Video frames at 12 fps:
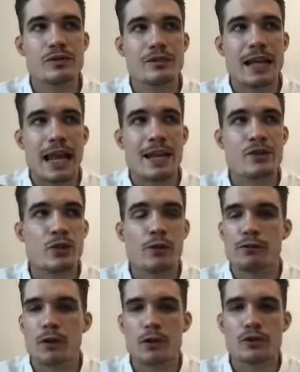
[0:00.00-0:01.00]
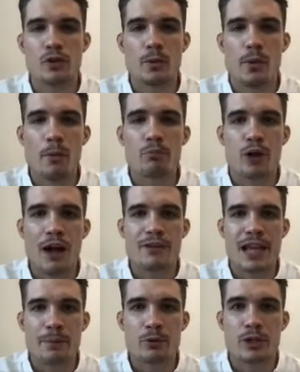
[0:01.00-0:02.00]
He's not focused on private
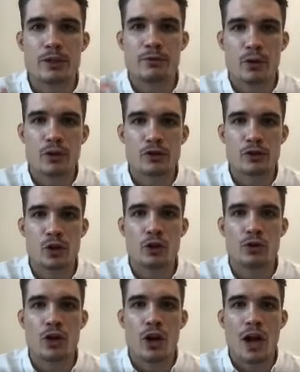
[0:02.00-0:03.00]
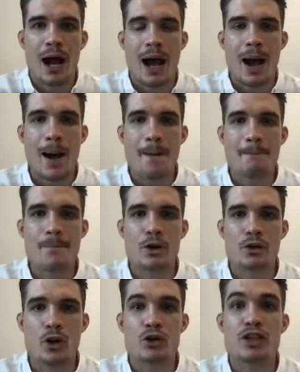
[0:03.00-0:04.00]
capital. He's focusing on,
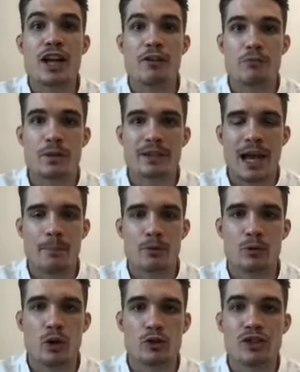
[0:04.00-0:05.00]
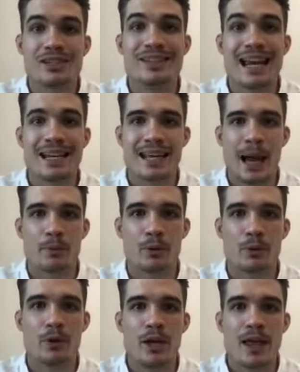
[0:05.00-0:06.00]
government capital, on state
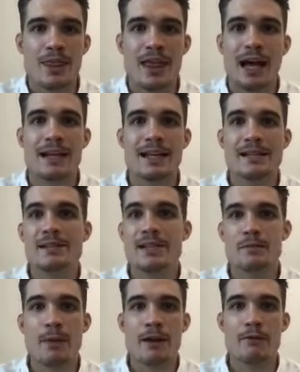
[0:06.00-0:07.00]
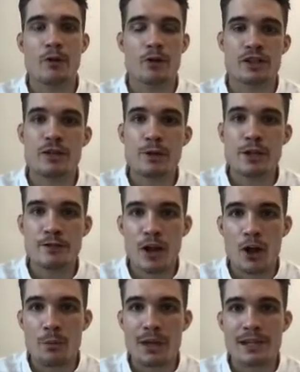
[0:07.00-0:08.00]
capital. That is his main focus. If we
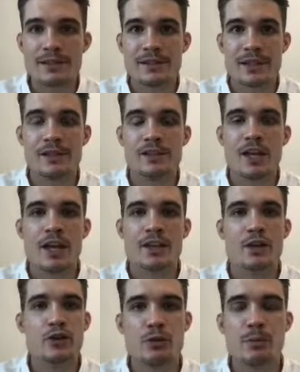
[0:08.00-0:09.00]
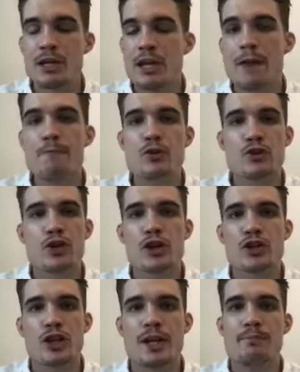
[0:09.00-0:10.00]
develop these things, there's going to be an
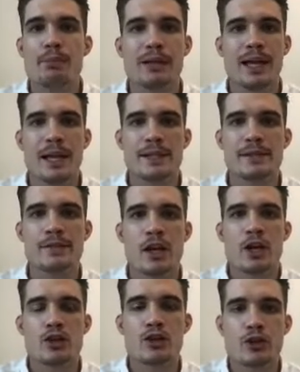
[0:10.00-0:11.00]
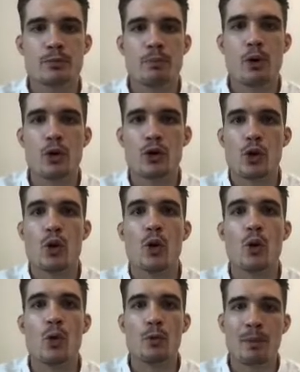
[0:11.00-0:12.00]
infrastructure in place to support
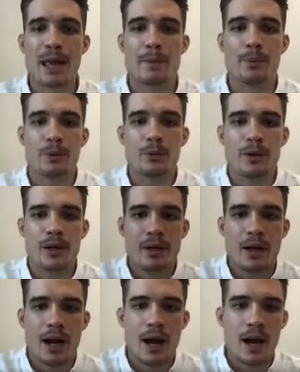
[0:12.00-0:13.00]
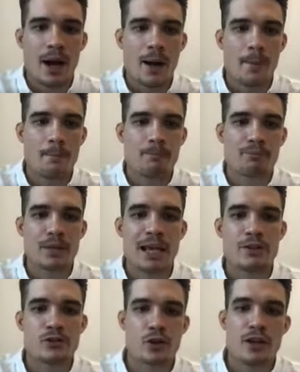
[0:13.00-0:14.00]
all people.
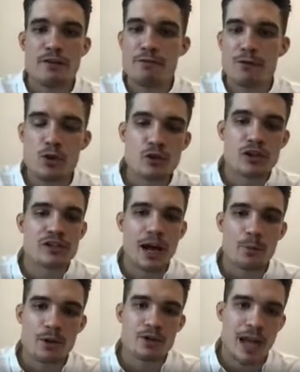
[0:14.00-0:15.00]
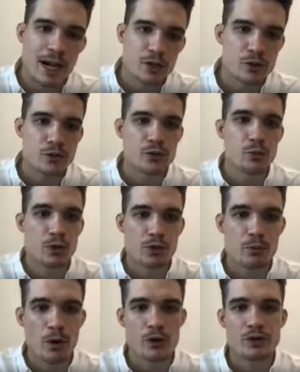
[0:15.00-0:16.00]
And so he fuses that with nationalism, with
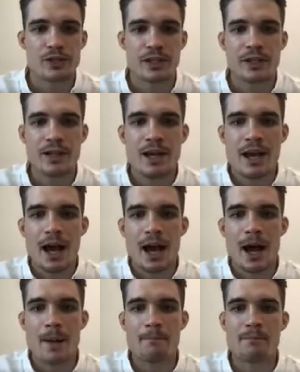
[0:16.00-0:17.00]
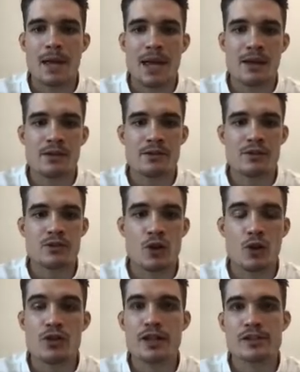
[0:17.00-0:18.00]
democracy.
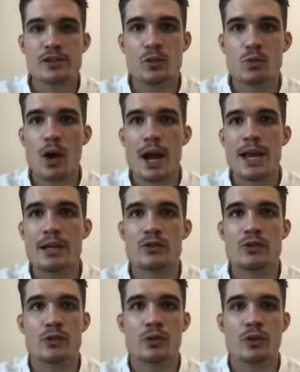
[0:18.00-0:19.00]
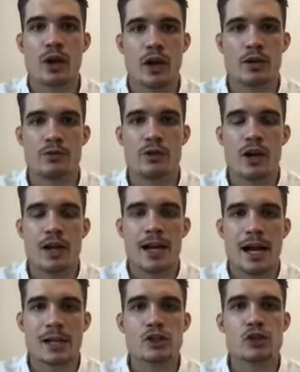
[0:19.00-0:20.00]
This is the way to kind of
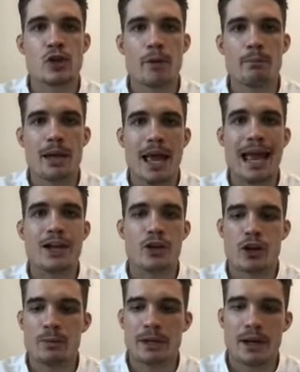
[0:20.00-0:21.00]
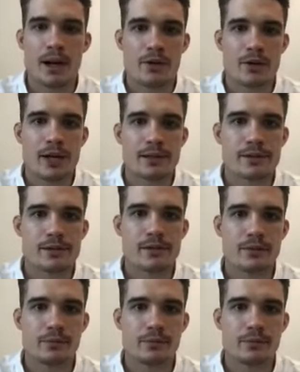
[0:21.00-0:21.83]
stop economic unrest.